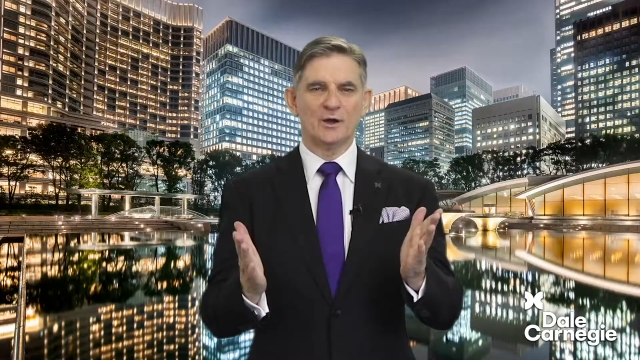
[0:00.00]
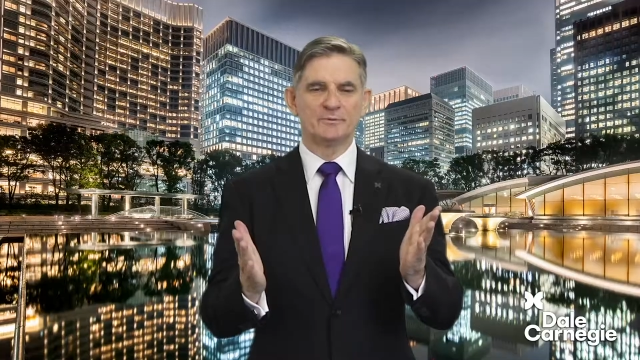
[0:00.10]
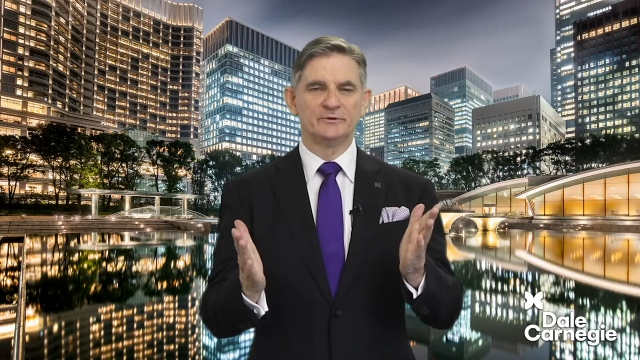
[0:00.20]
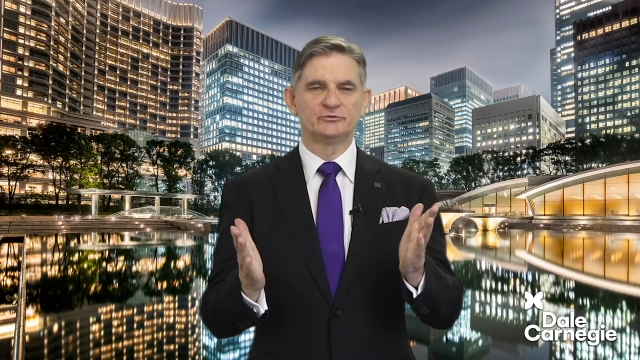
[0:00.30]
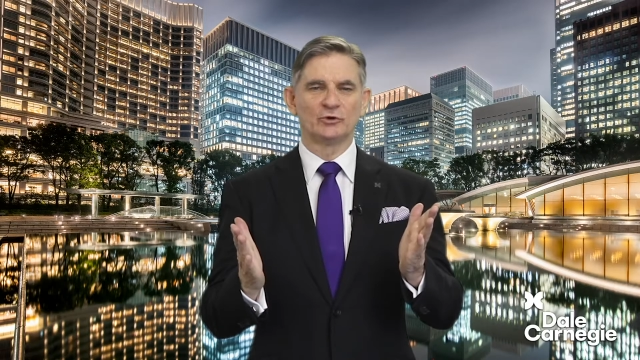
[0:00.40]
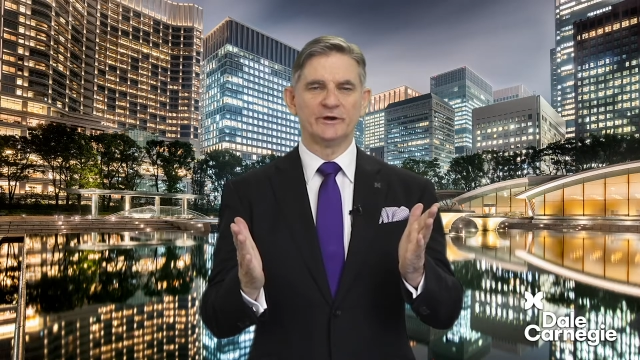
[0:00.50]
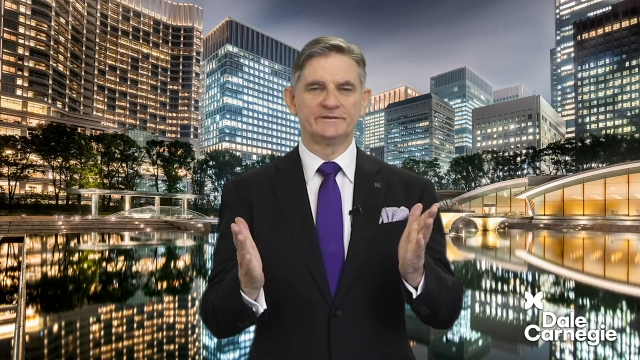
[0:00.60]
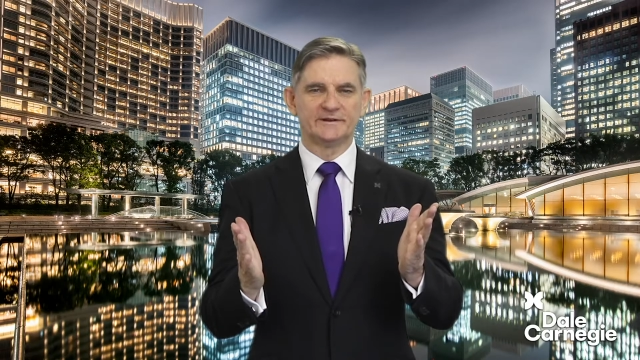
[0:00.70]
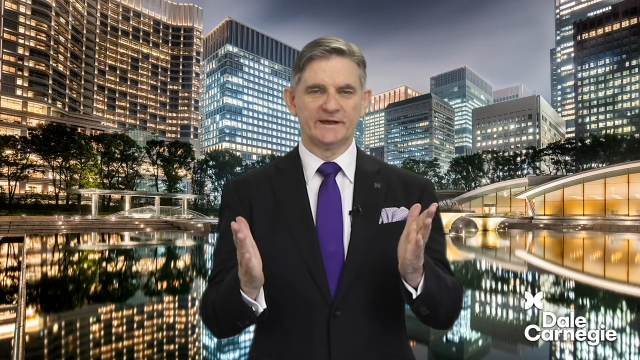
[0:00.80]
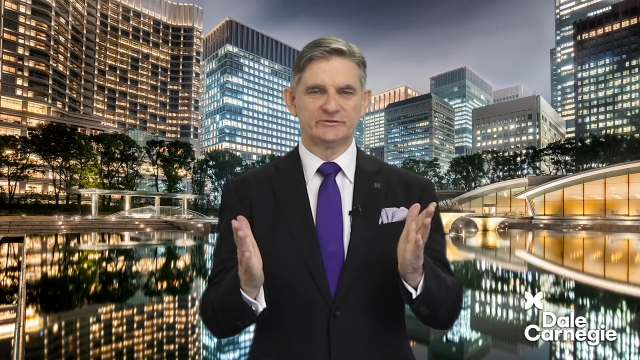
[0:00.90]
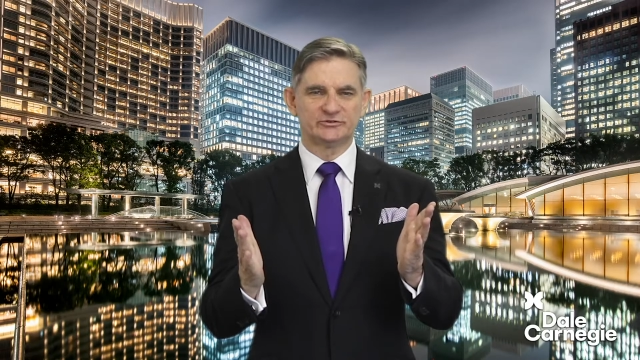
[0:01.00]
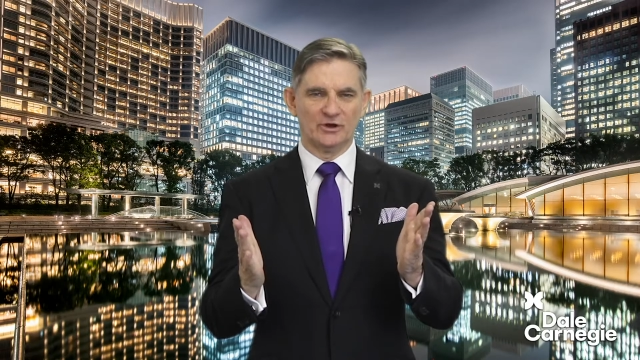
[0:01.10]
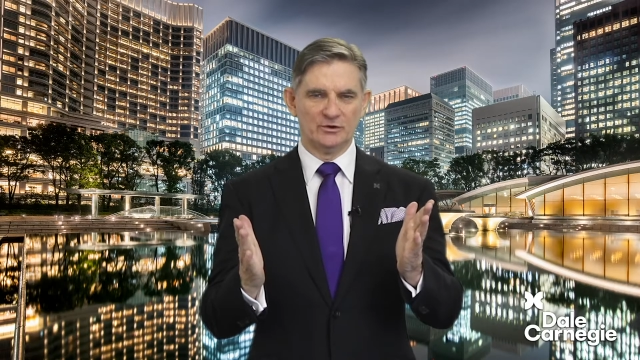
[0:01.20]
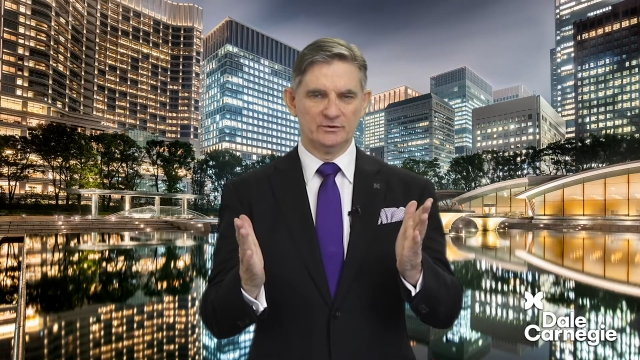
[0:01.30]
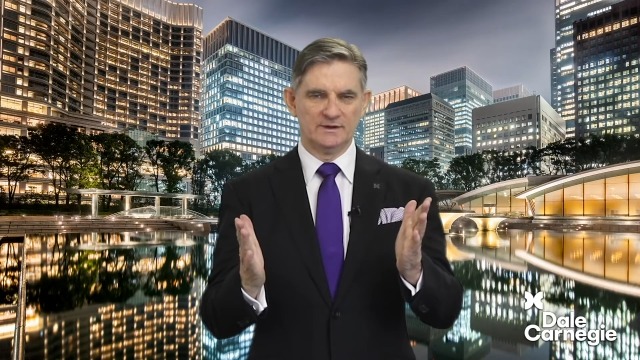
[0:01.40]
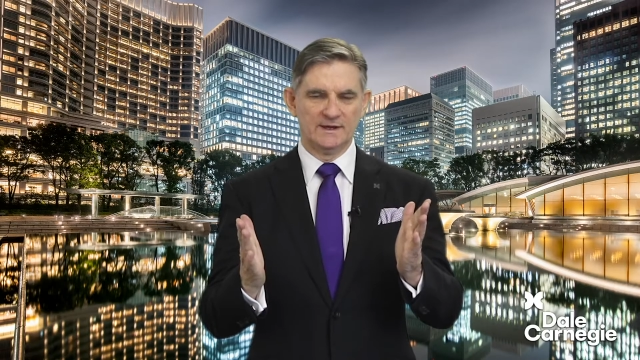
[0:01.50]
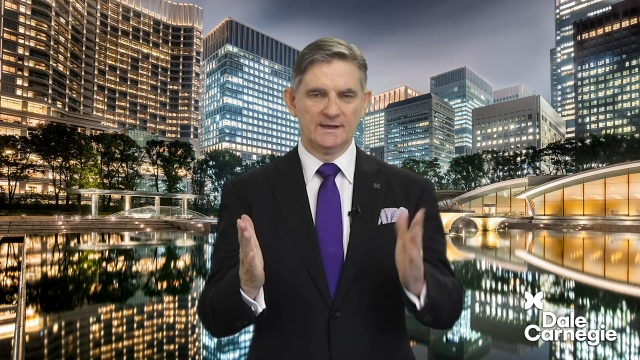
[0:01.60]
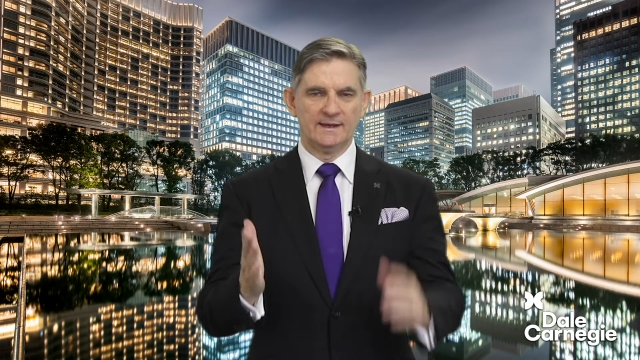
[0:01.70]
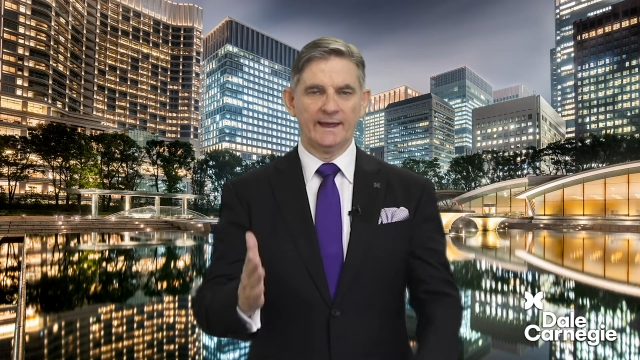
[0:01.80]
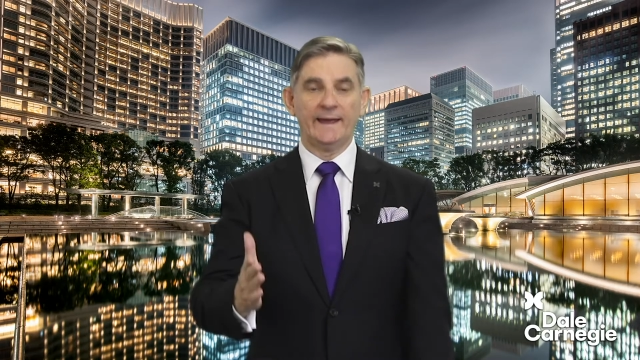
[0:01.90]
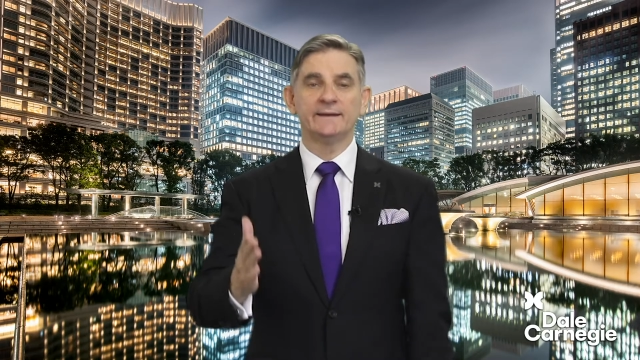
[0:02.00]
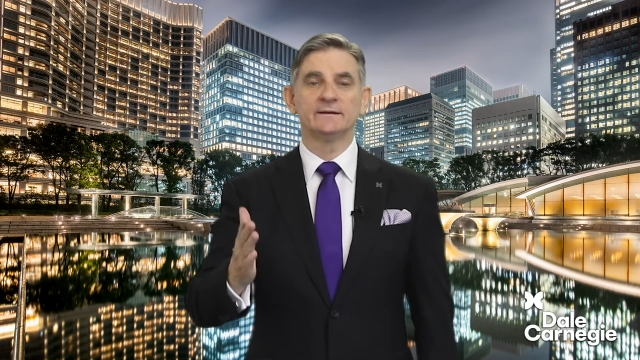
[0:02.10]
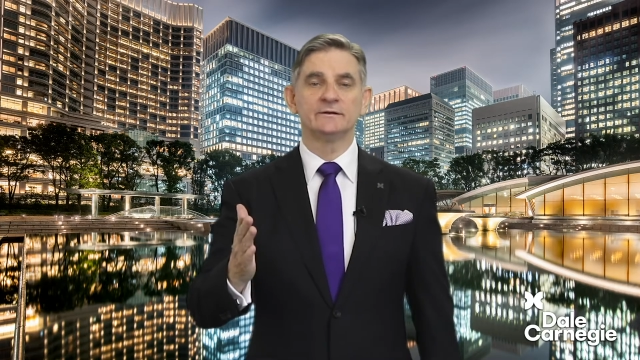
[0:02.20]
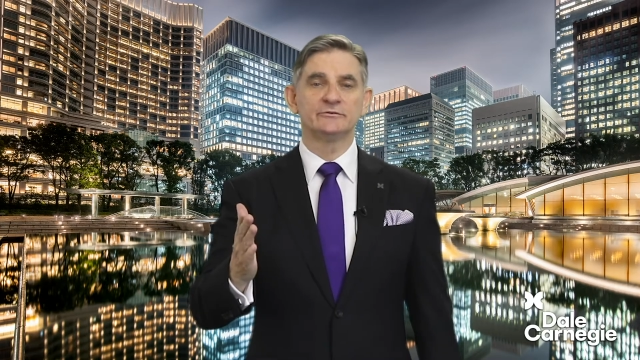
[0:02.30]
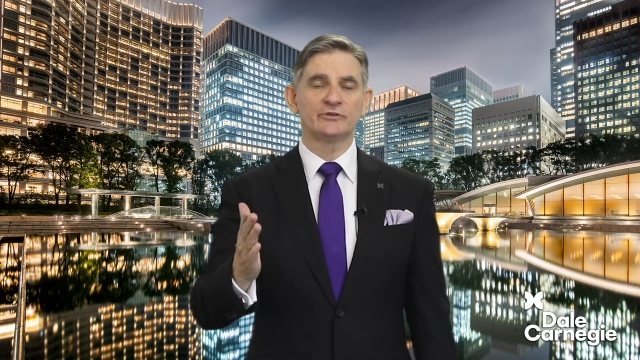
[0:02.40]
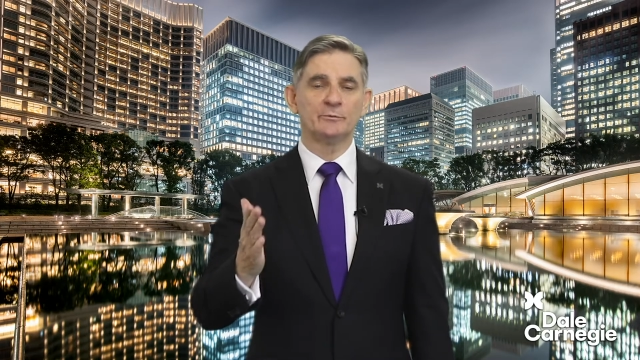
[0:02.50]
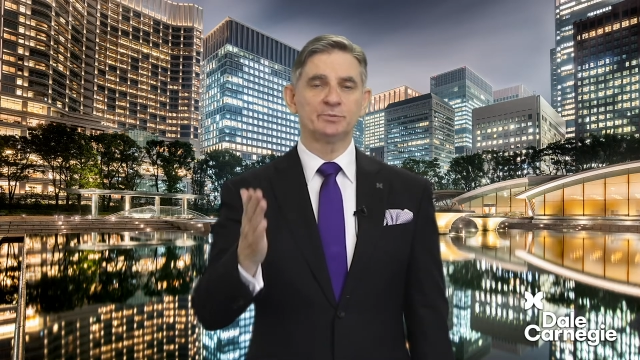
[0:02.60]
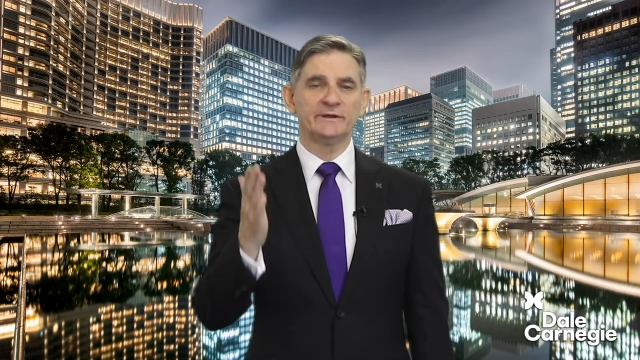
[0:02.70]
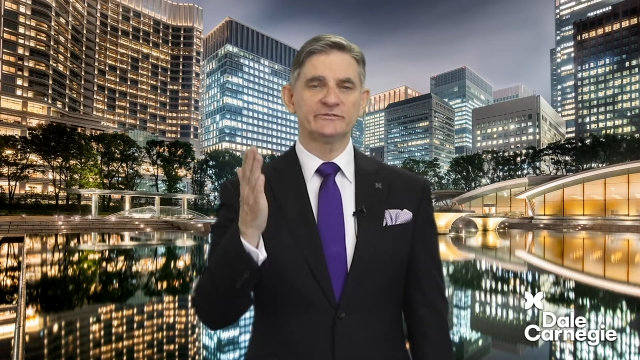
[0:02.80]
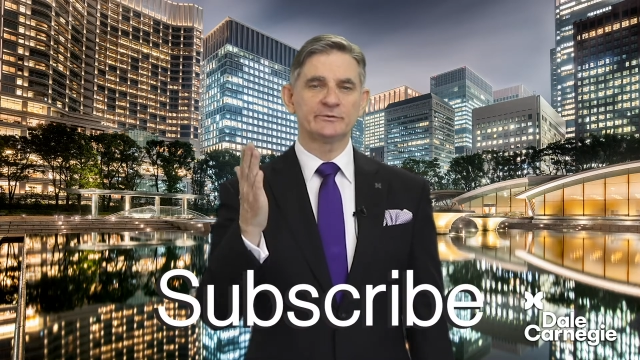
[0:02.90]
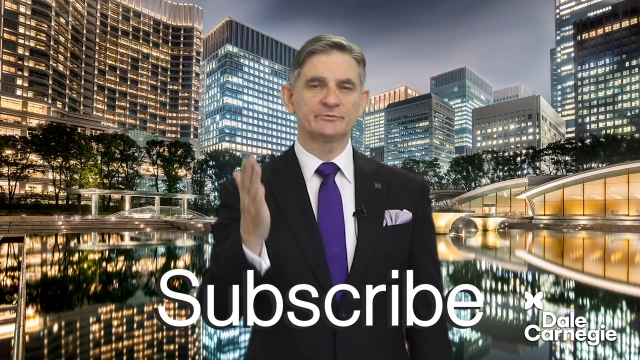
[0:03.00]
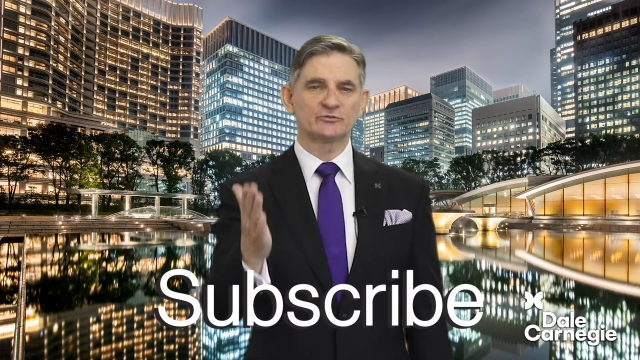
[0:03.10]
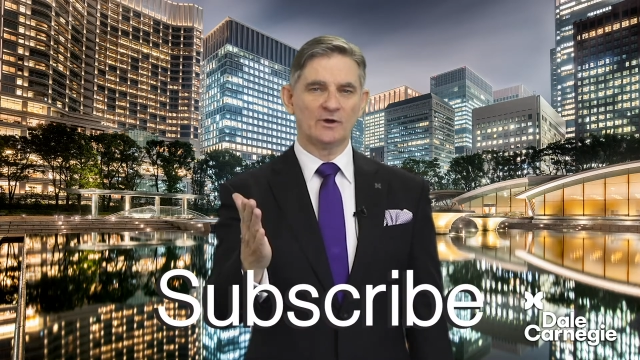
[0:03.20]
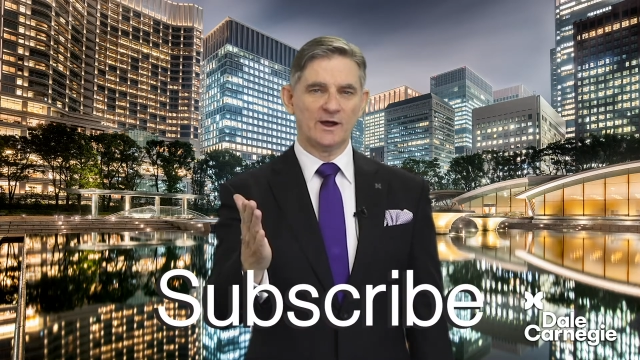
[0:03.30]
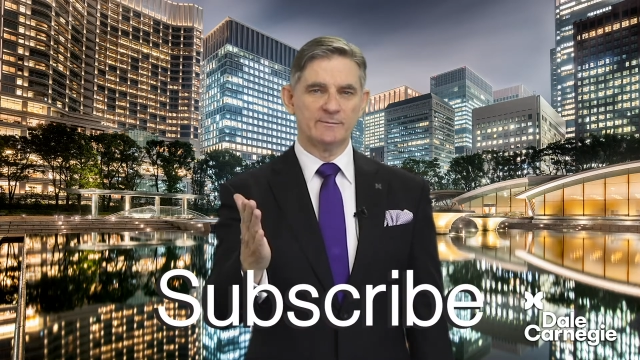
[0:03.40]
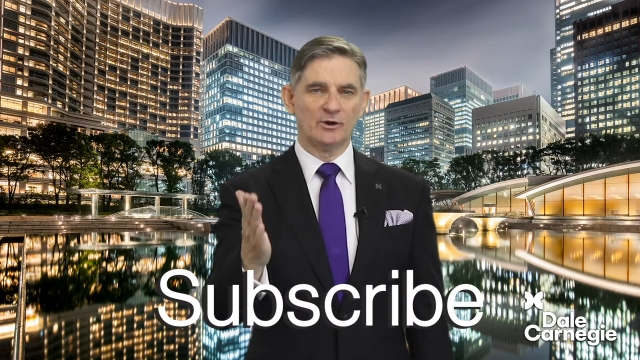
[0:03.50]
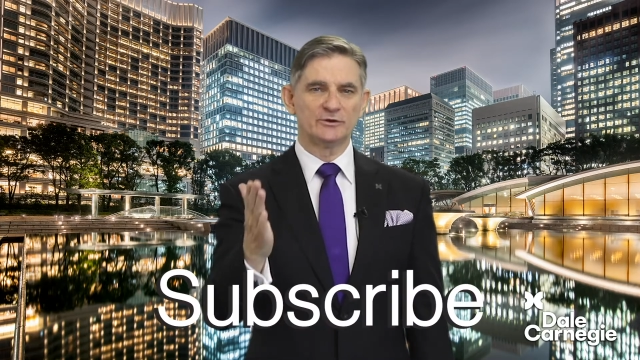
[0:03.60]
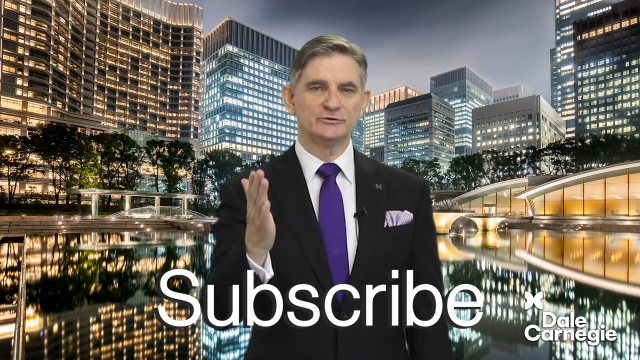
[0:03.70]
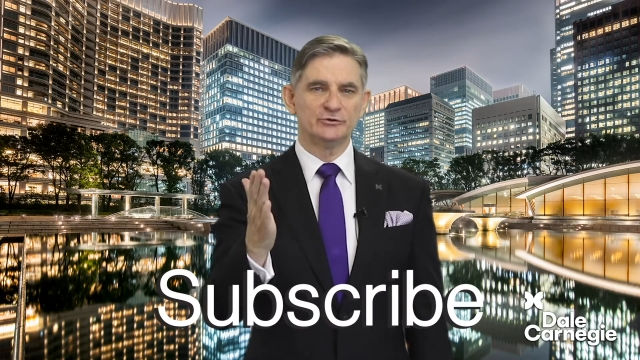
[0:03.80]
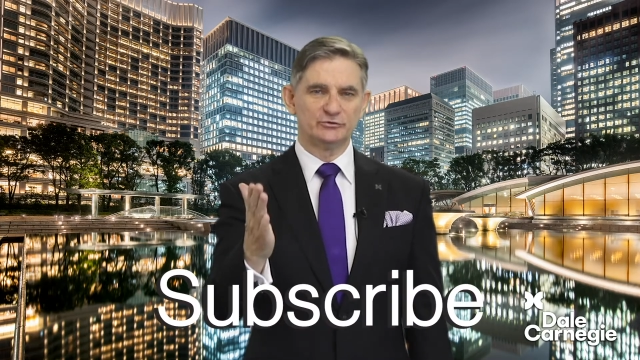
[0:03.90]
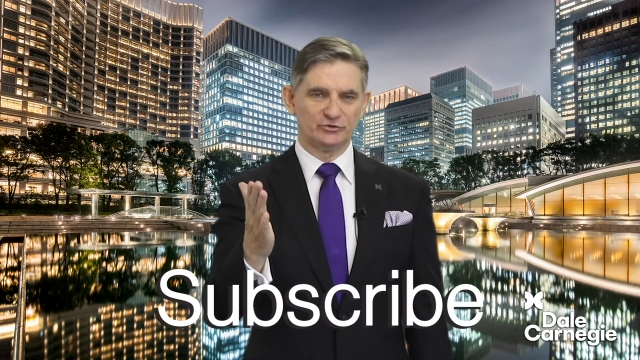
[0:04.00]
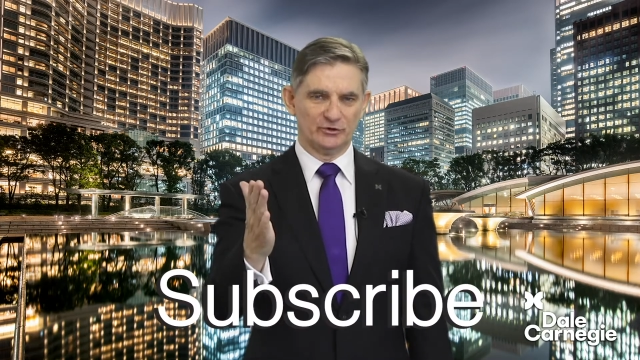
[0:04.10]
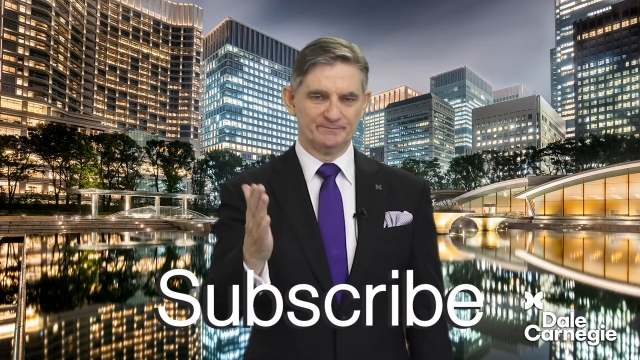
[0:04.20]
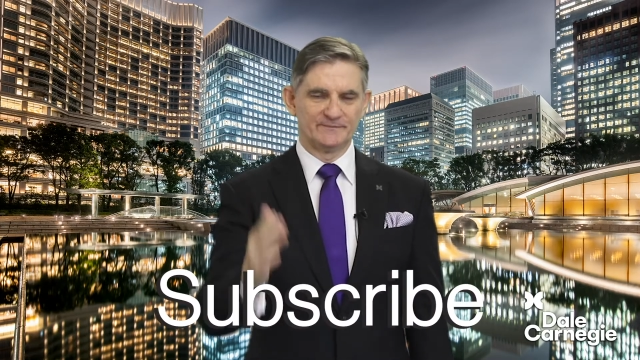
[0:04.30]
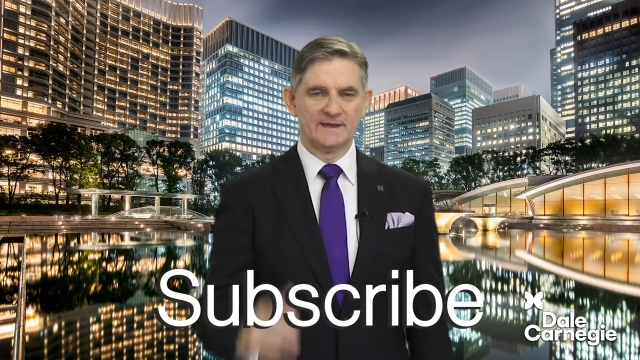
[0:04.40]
hope you enjoyed today's show, and so please subscribe on YouTube.